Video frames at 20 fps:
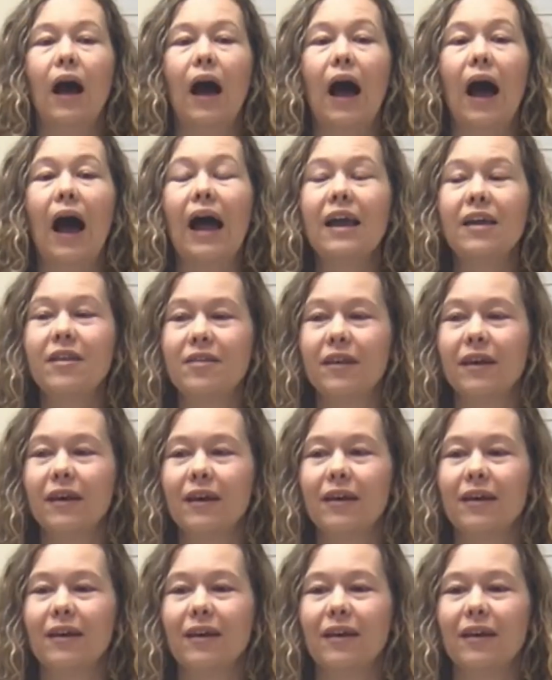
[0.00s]

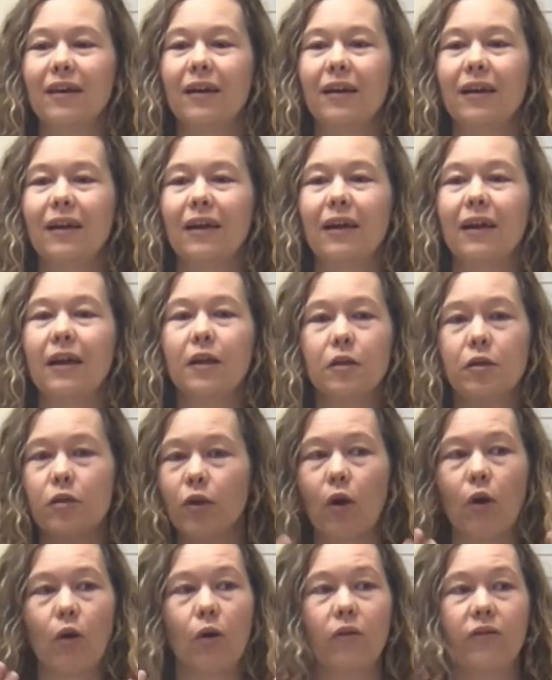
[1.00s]
Isaac is
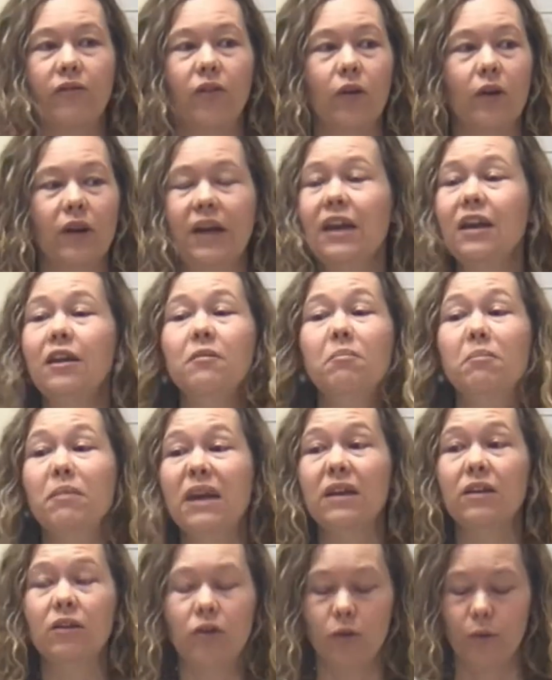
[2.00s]
sorrowful. He didn't
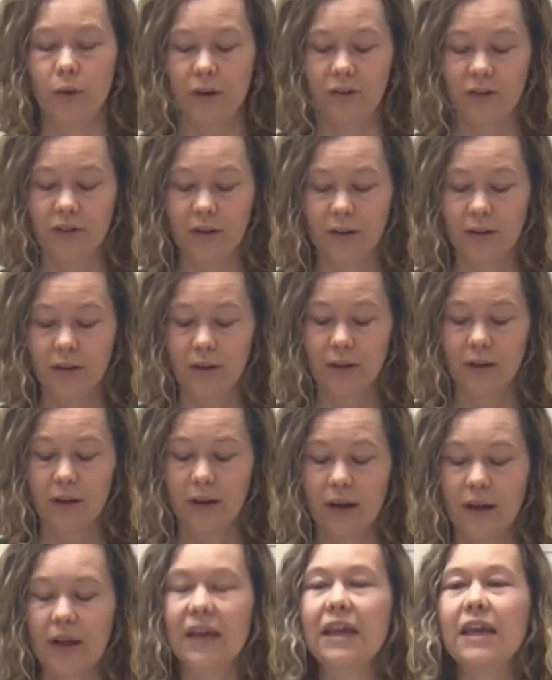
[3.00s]
mean to do it.
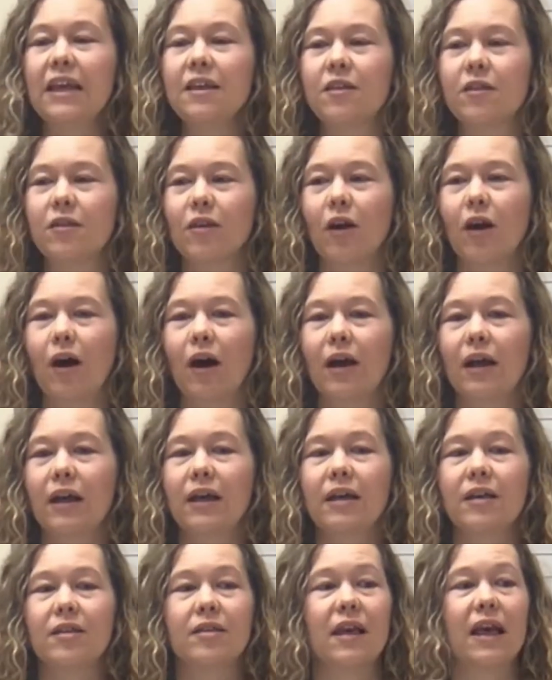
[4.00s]
Esau
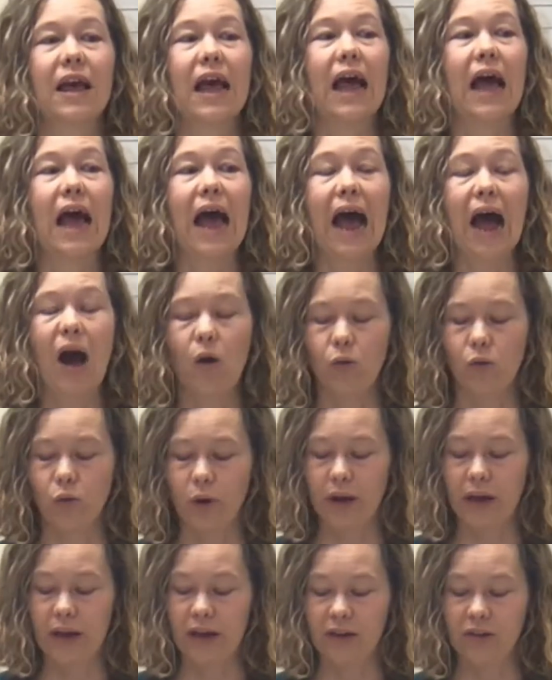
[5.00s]
is
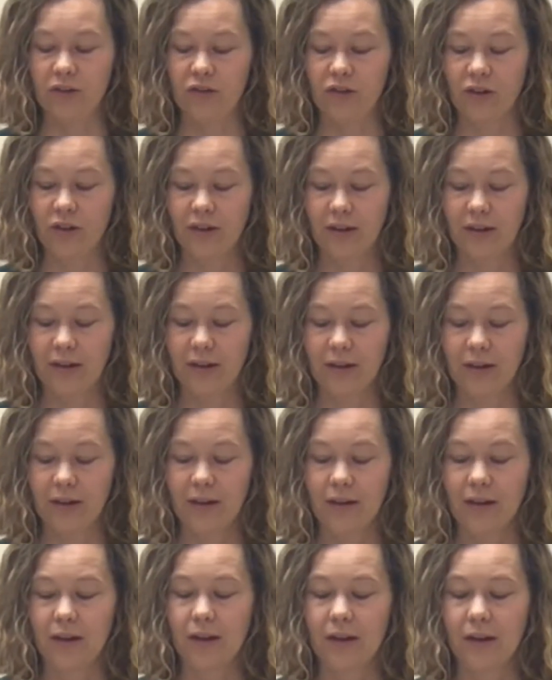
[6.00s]
outraged.
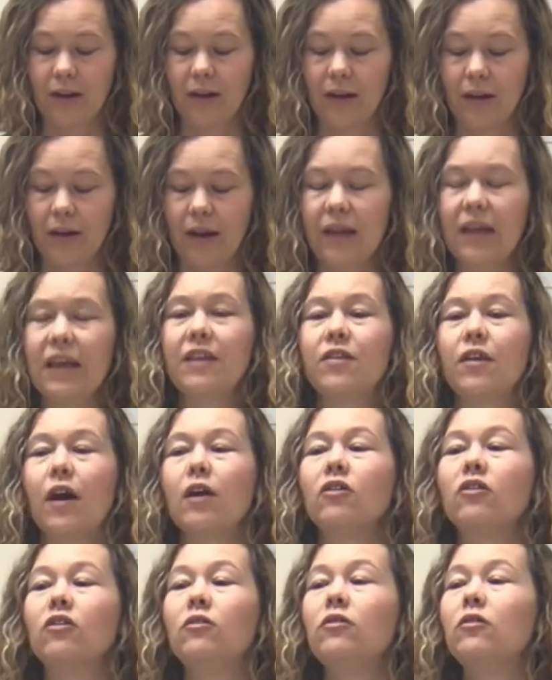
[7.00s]

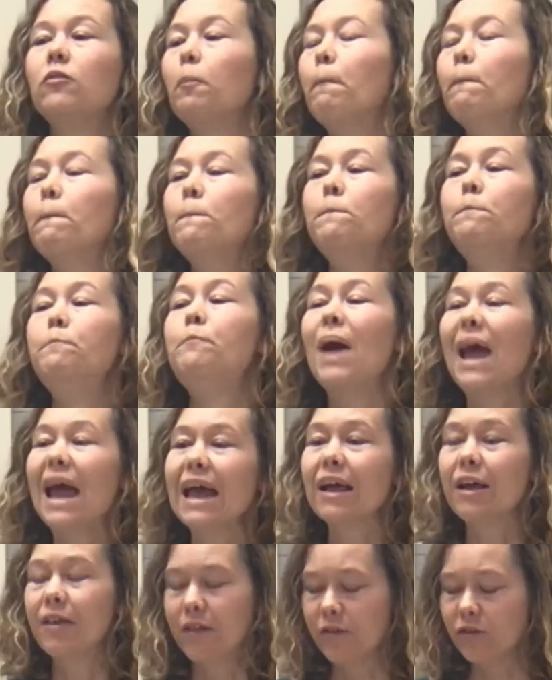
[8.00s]
Esau
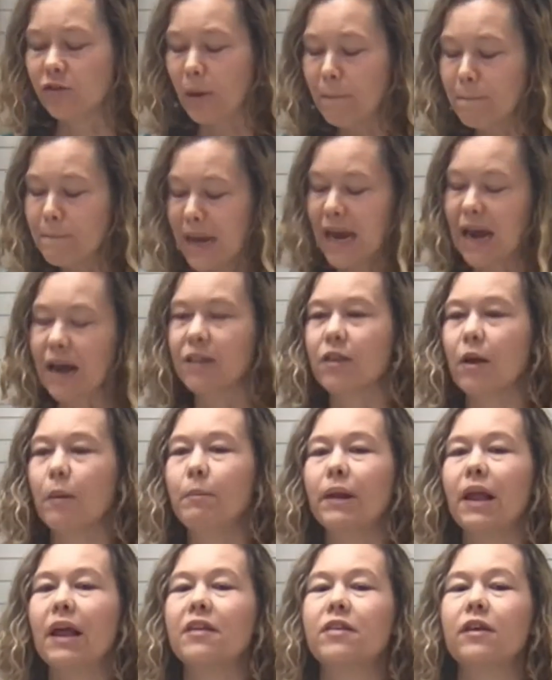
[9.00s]
begs and demands a
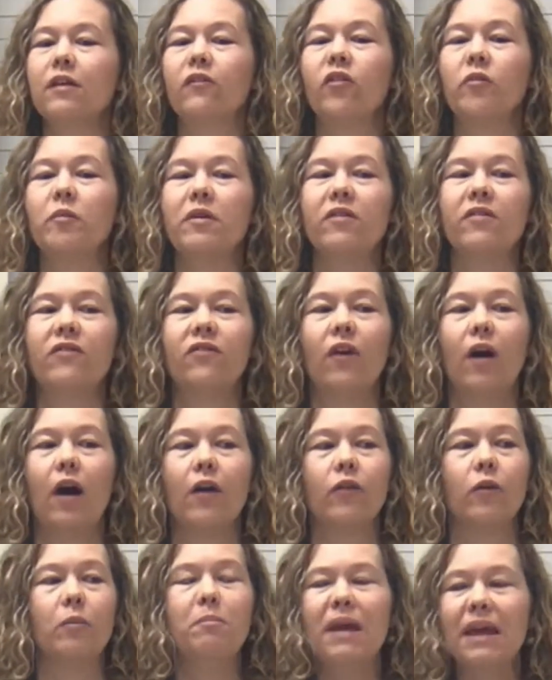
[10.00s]
blessing from his
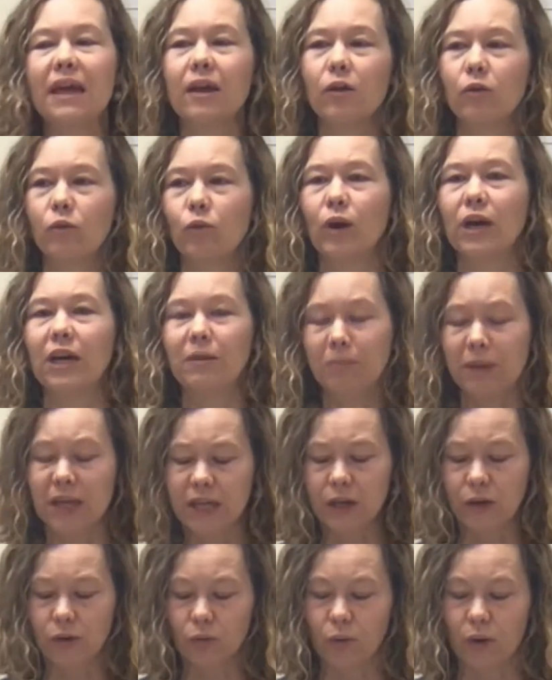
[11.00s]
father. Make it right.
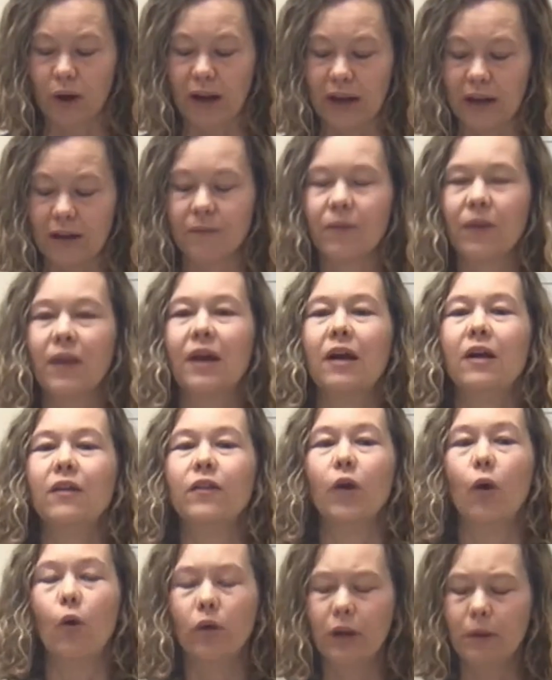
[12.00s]
Make it right.
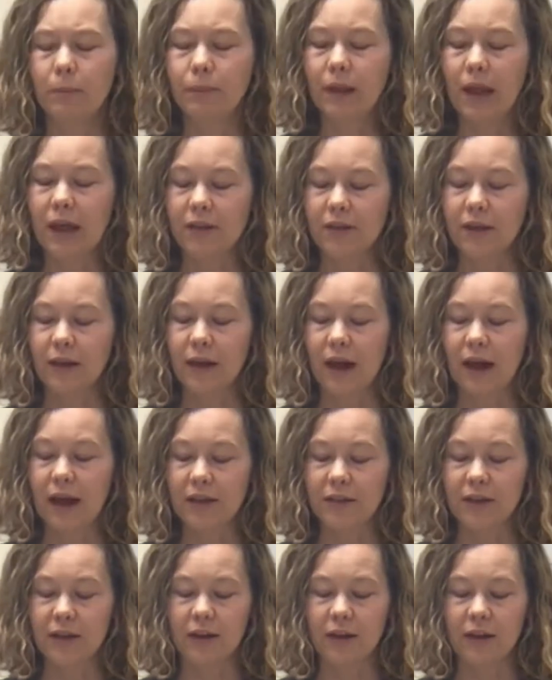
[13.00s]
The only blessing
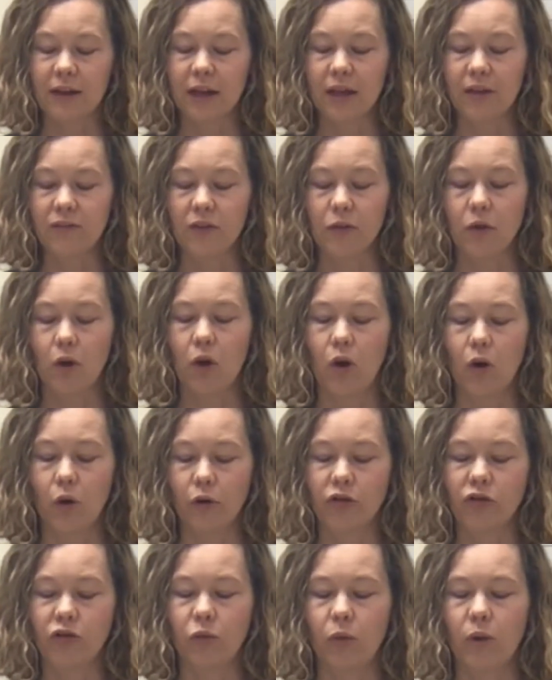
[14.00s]
Isaac can give is a
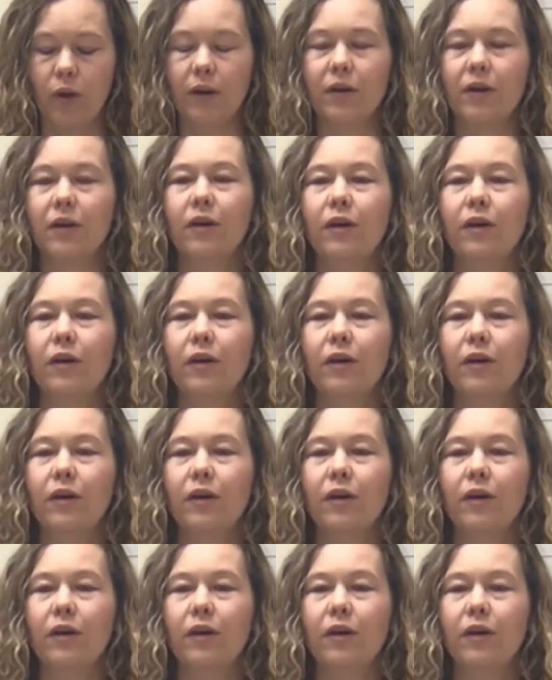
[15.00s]
harsh one.